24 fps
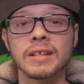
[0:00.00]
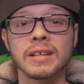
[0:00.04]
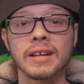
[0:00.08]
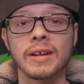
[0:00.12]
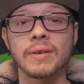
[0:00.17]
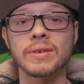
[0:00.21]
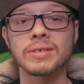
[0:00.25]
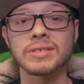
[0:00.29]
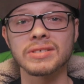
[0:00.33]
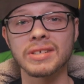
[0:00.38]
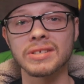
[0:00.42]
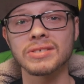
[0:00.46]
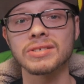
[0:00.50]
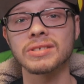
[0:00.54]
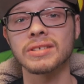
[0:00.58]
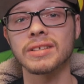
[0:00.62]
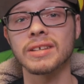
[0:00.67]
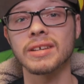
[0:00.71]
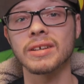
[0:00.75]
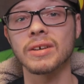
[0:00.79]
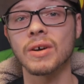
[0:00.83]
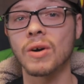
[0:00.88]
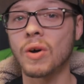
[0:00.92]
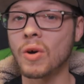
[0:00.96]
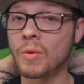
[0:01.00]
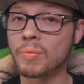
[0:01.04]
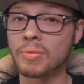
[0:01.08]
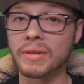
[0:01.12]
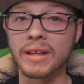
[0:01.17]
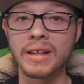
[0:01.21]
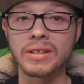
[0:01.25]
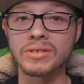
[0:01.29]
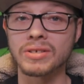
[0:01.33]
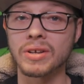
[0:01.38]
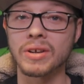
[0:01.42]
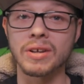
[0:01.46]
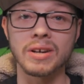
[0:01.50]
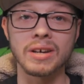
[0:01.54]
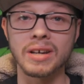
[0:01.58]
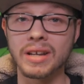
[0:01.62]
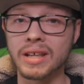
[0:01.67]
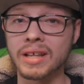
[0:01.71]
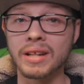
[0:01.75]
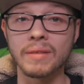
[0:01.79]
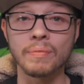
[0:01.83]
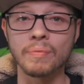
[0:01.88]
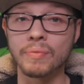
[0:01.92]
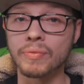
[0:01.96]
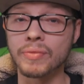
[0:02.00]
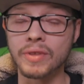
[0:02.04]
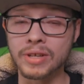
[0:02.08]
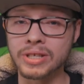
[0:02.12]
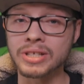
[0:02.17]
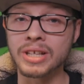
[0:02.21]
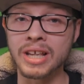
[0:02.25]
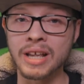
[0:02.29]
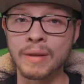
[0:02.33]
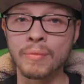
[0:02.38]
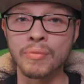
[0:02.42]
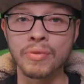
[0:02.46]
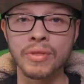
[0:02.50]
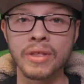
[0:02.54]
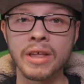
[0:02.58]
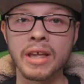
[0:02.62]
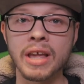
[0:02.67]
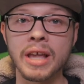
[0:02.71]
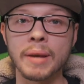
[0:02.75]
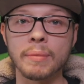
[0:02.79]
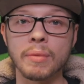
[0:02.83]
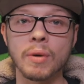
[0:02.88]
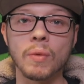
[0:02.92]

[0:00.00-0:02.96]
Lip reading: Now, essentially, all plants are going to need the same thing,